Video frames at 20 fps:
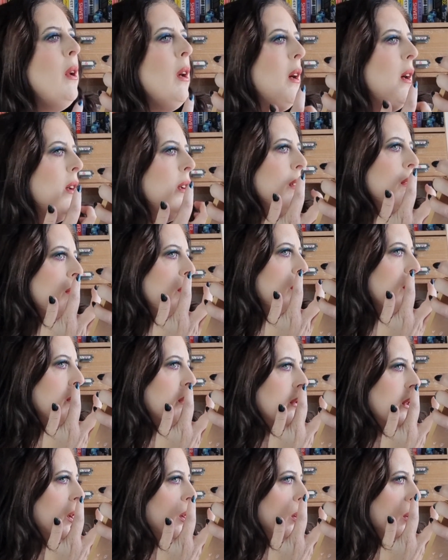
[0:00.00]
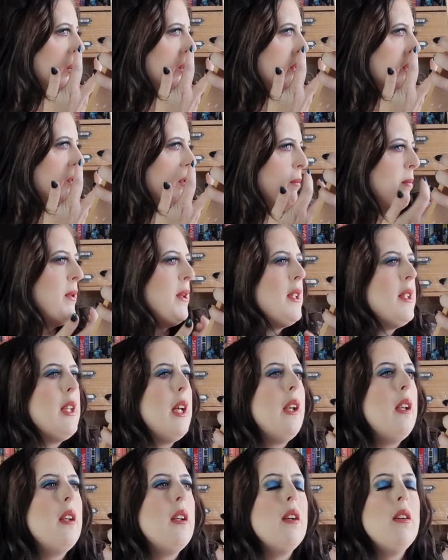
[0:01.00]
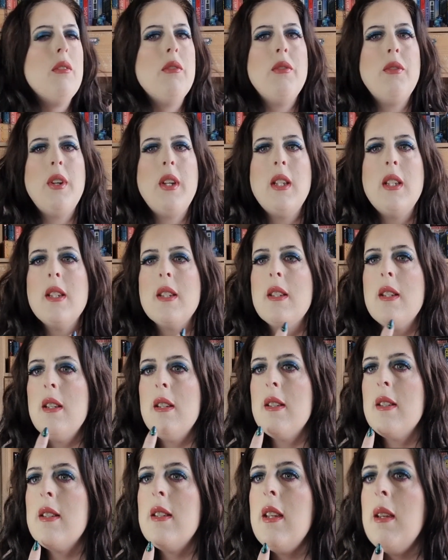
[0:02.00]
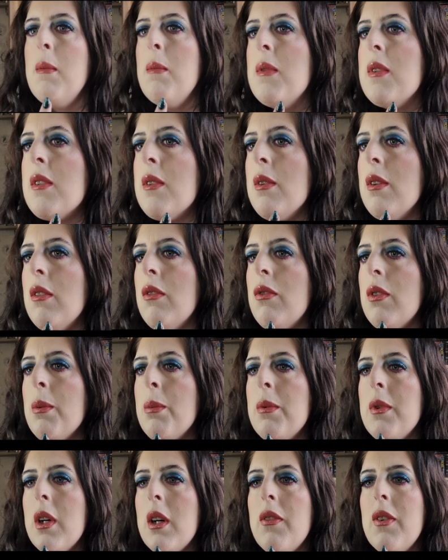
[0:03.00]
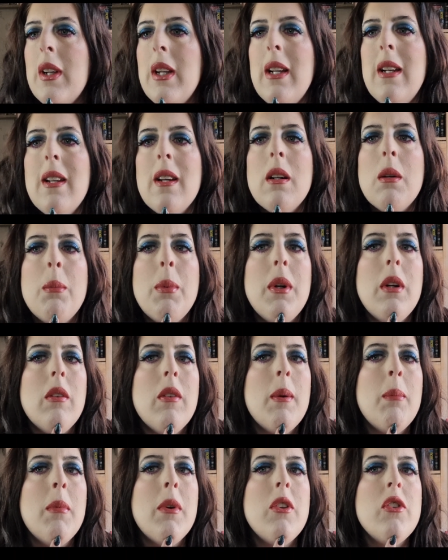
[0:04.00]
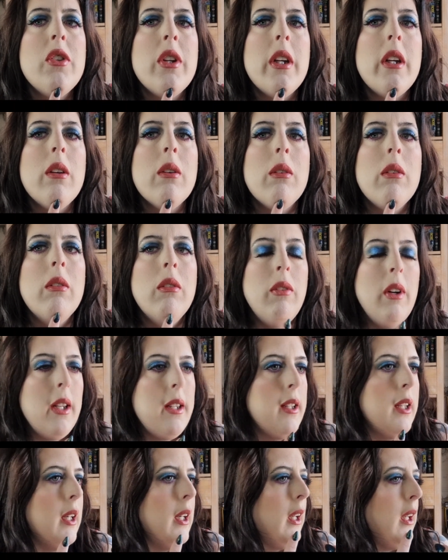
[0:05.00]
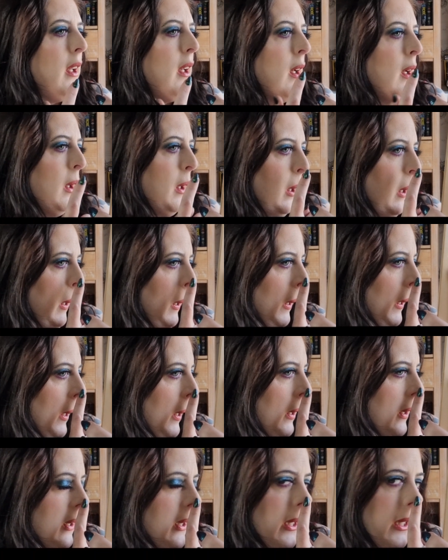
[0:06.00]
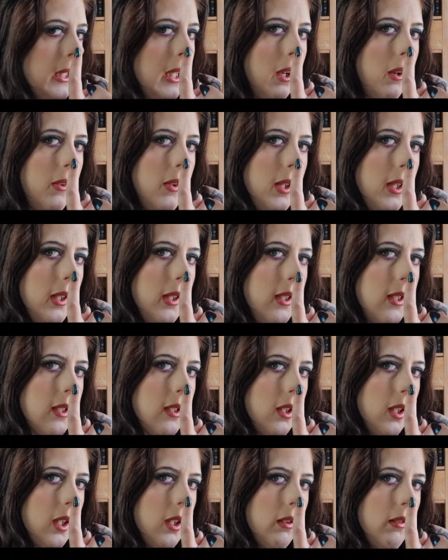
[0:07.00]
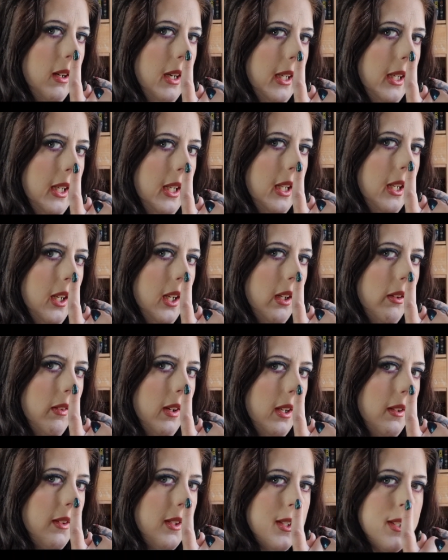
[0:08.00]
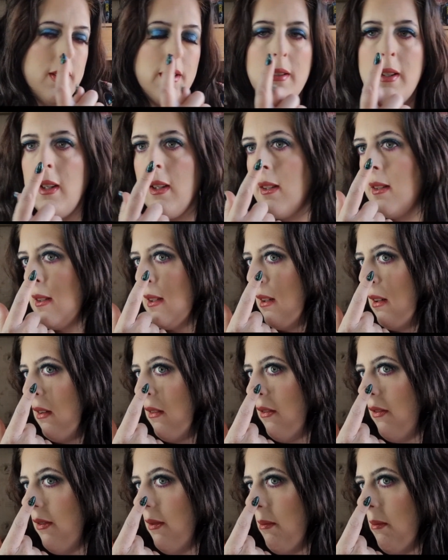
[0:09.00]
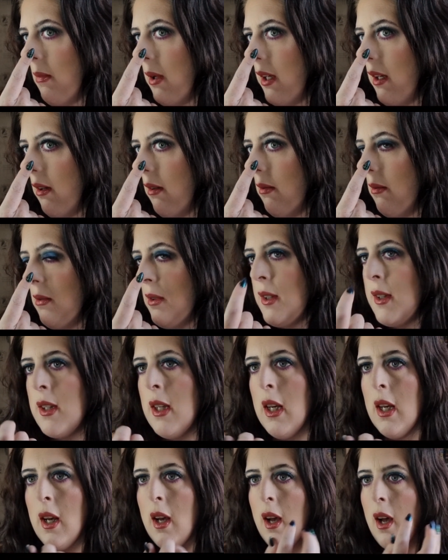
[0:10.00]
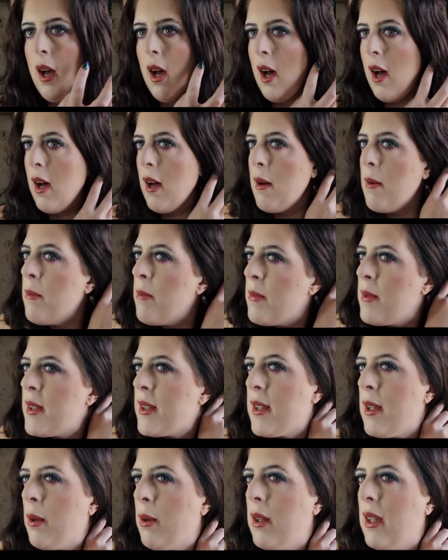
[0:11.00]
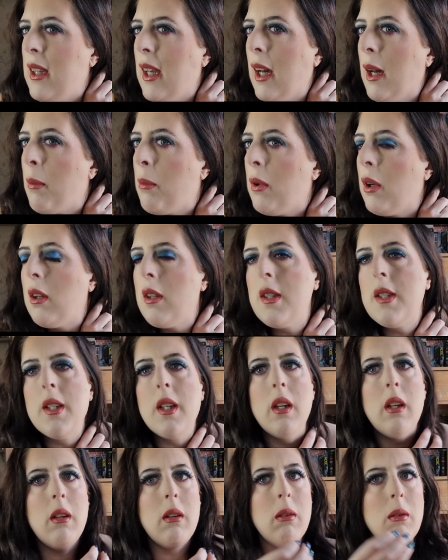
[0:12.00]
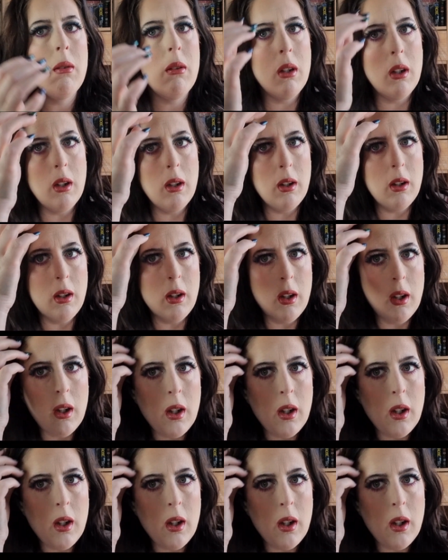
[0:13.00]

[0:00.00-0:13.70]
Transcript: I'm not 100% convinced. It seems to have rubbed off a little bit around my chin already. It has definitely started cracking around the sides of my nose. So yeah, I'm not too...